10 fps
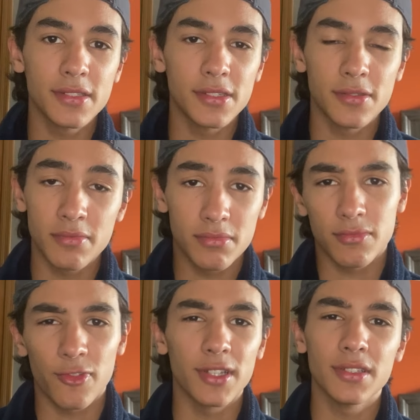is
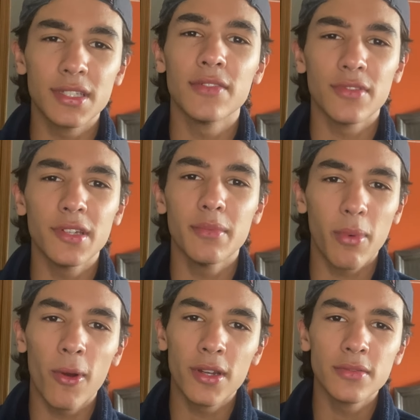relatively
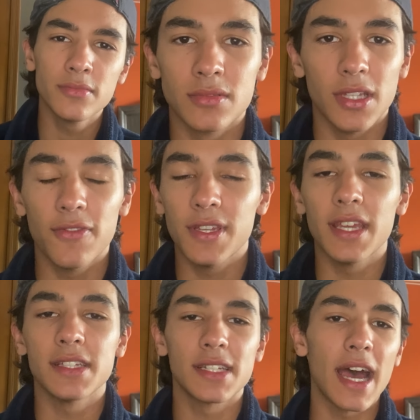important.
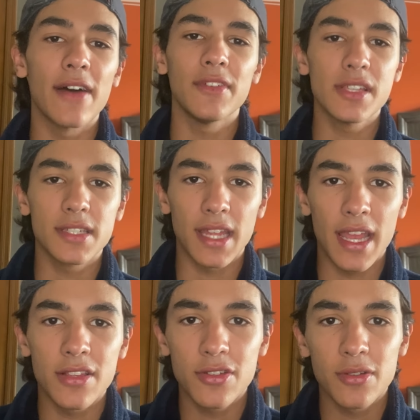Lifting is an obvious
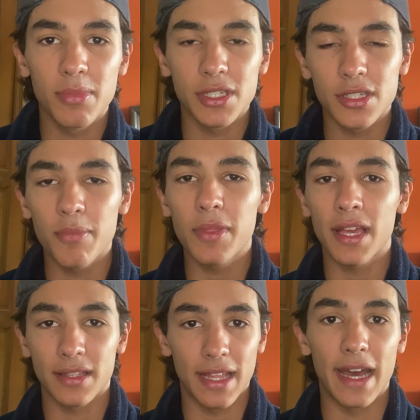enhancer, but
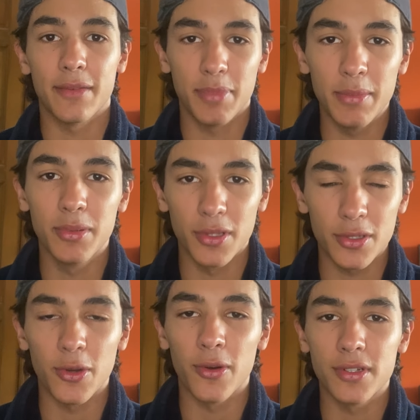something a lot of people
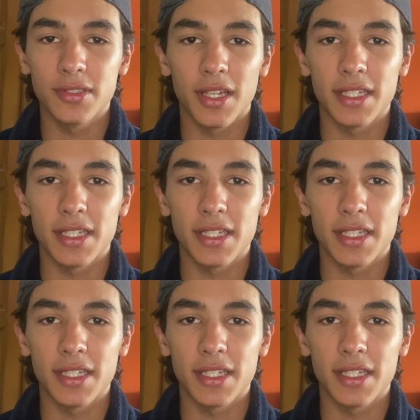ignore is like